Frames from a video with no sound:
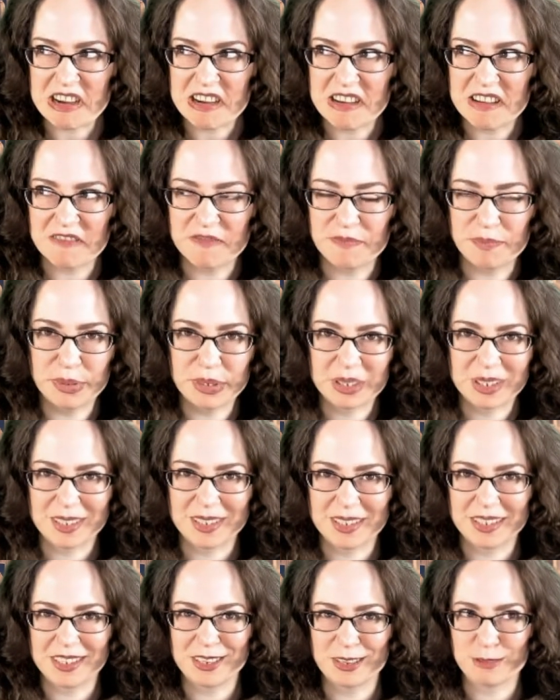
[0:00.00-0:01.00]
of books
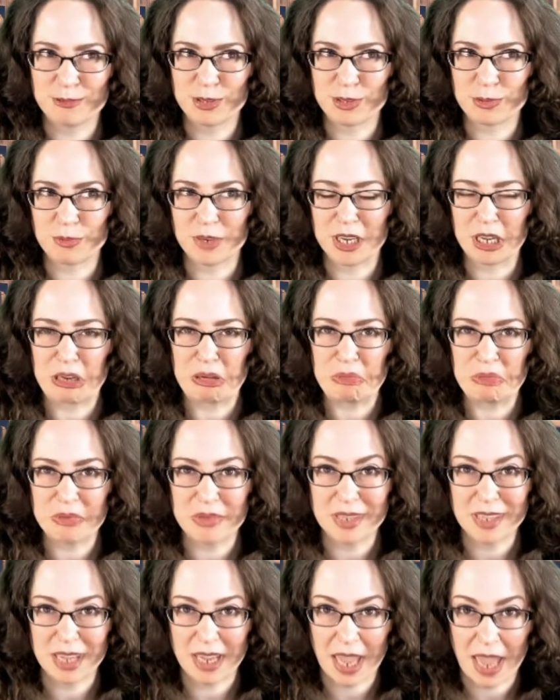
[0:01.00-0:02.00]
this year was reading Ghoul
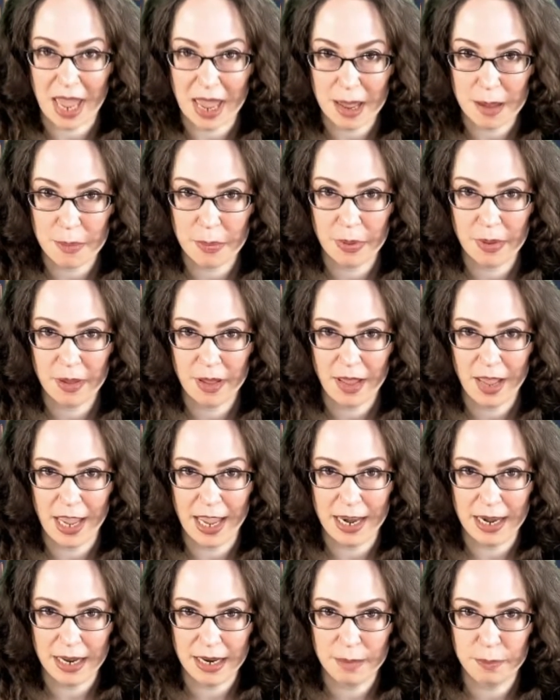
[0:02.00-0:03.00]
in the Cape
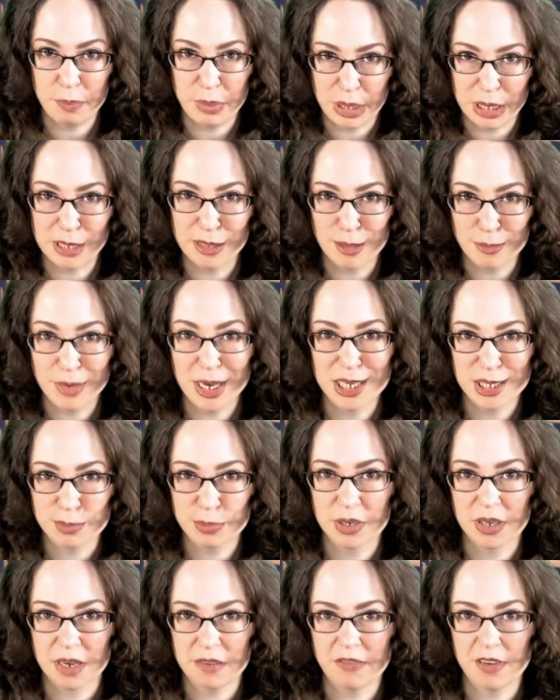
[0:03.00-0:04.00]
and it being the best
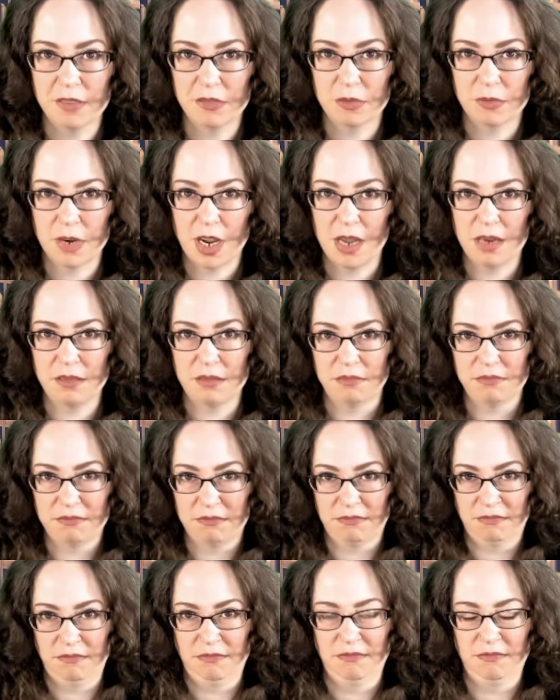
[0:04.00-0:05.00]
book I've ever read.
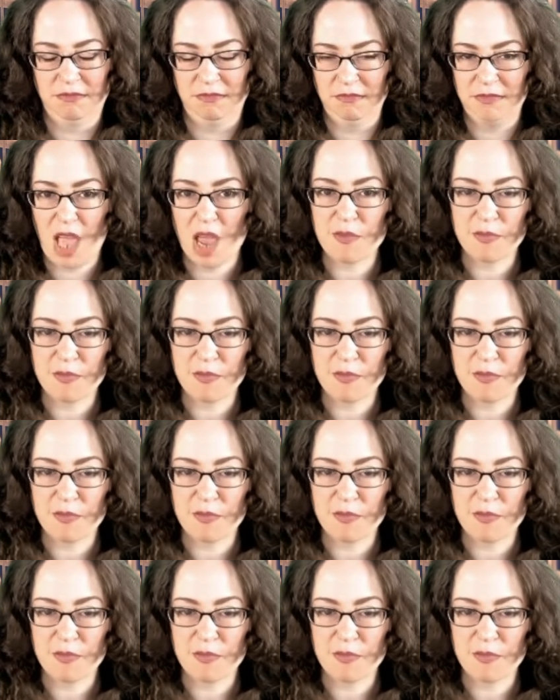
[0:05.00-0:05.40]
I